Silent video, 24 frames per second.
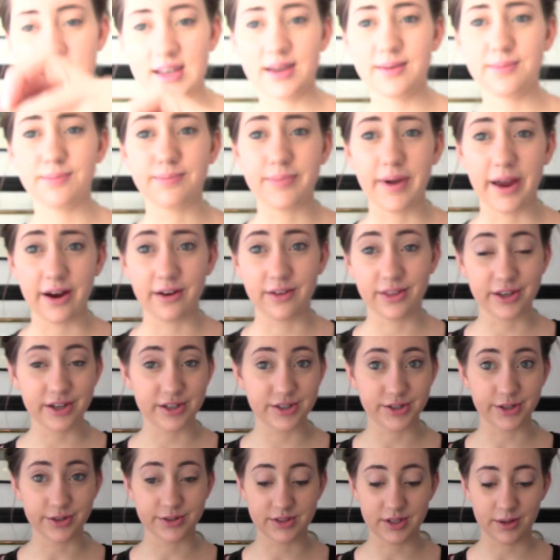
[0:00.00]
like barely
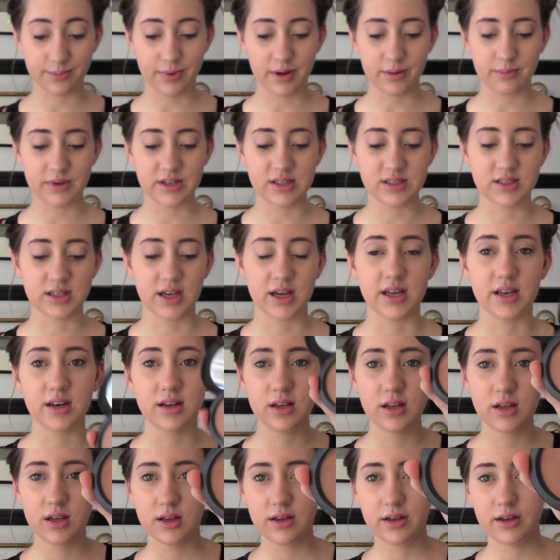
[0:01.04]
shows up on my
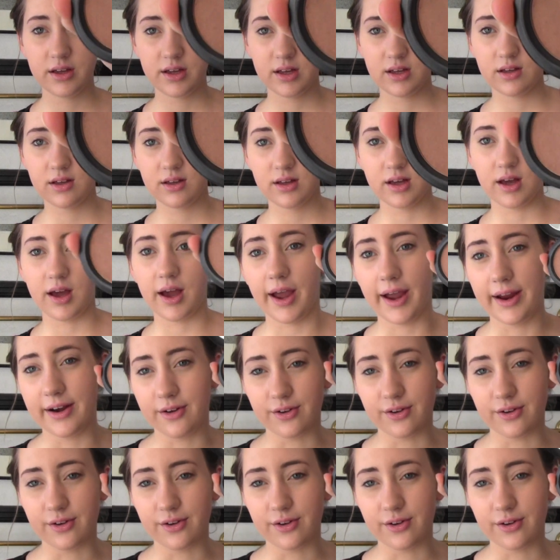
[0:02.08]
skin. I